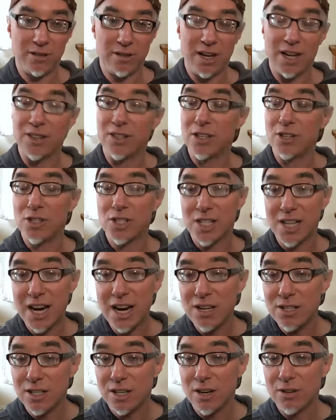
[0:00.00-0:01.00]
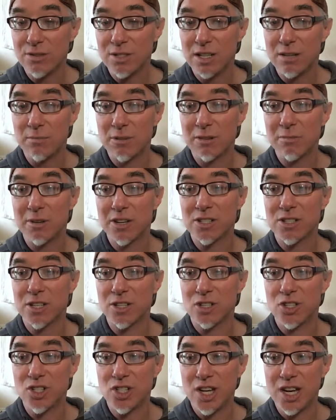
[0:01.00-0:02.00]
and that you're scared to go deeper because it
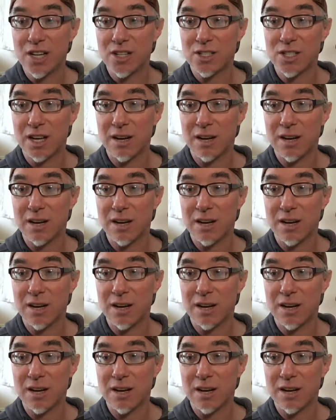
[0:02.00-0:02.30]
shakes